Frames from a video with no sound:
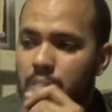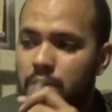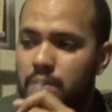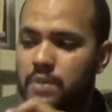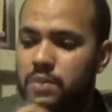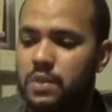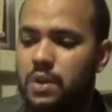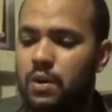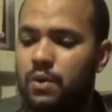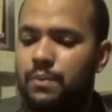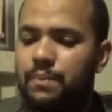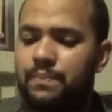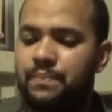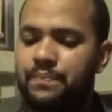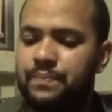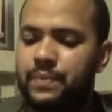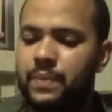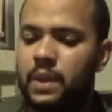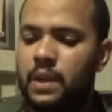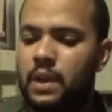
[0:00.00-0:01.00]
So,
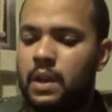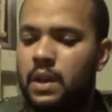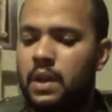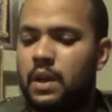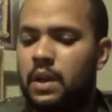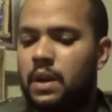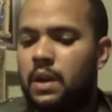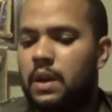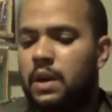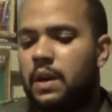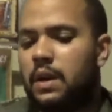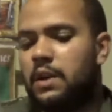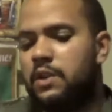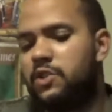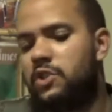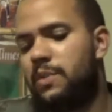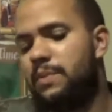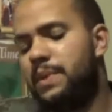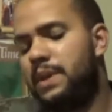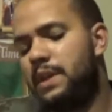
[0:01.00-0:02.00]

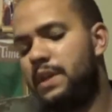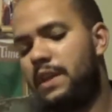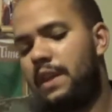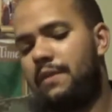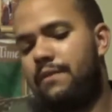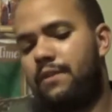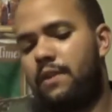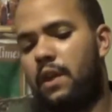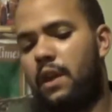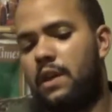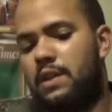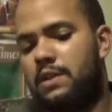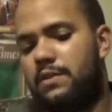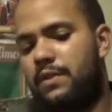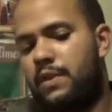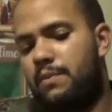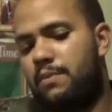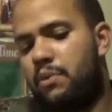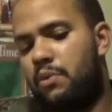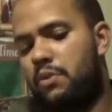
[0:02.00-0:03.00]
jumping into that
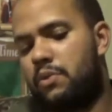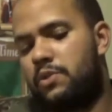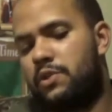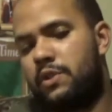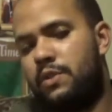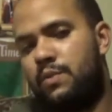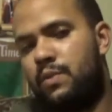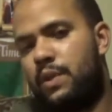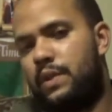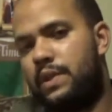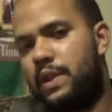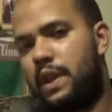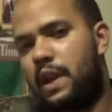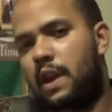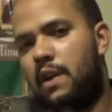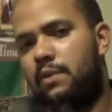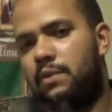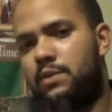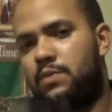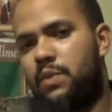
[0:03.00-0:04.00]
philosophy portion, one thing I
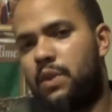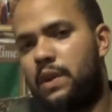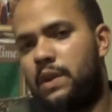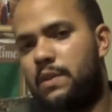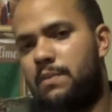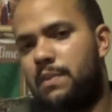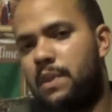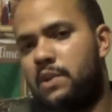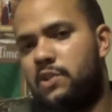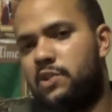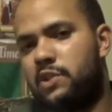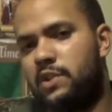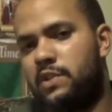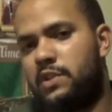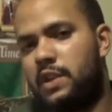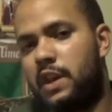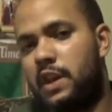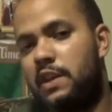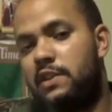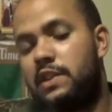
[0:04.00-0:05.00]
always wanted to mention is
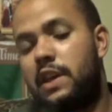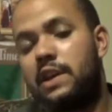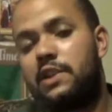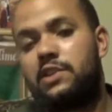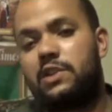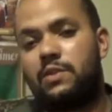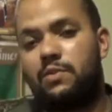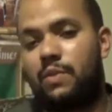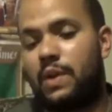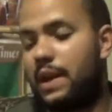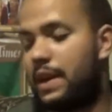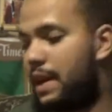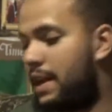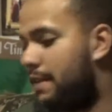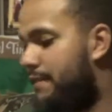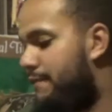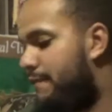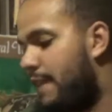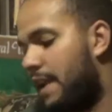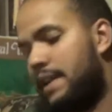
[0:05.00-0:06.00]
I actually read a
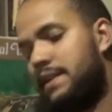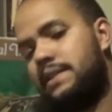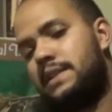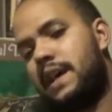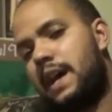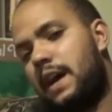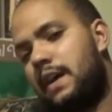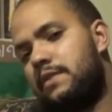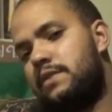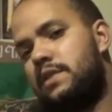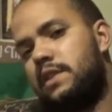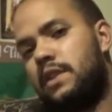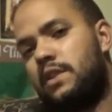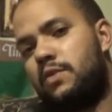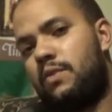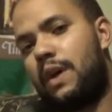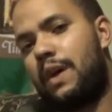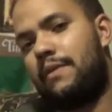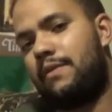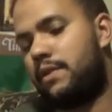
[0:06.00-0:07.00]
fantastic
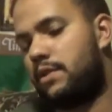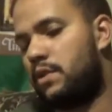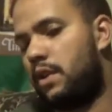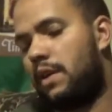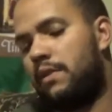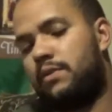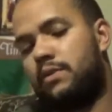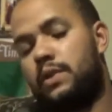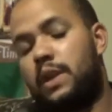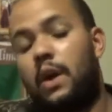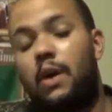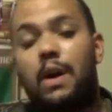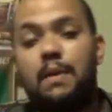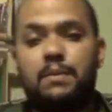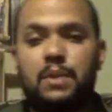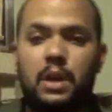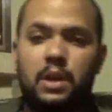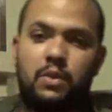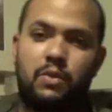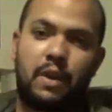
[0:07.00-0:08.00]
graphic novel. Now, I'm
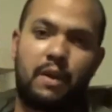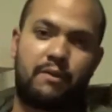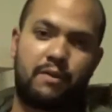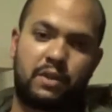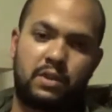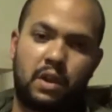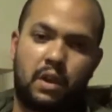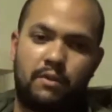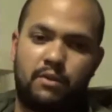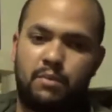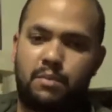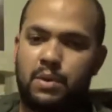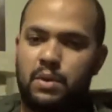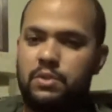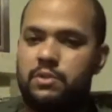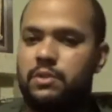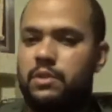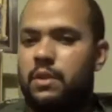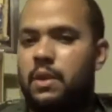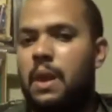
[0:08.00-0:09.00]
not a graphic novel
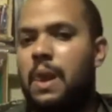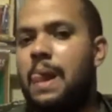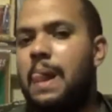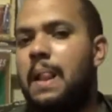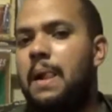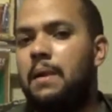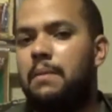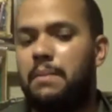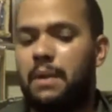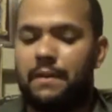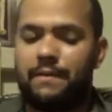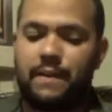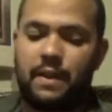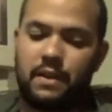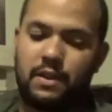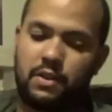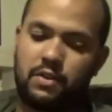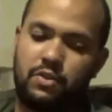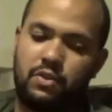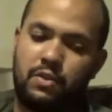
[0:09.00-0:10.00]
person, but I
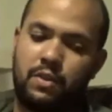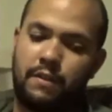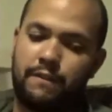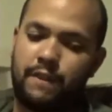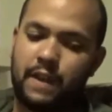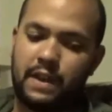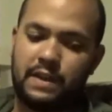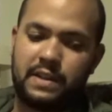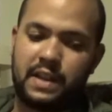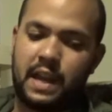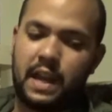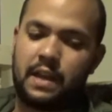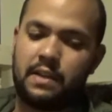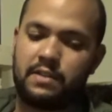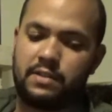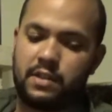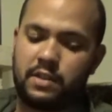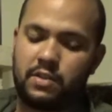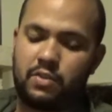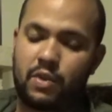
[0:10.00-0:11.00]
found a
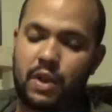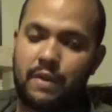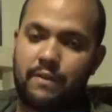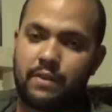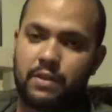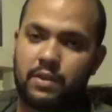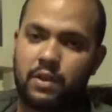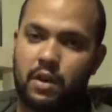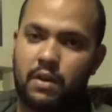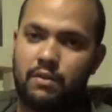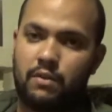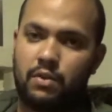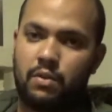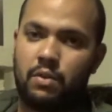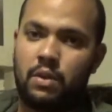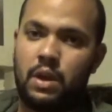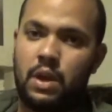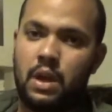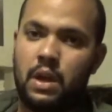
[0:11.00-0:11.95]
fantastic graphic novel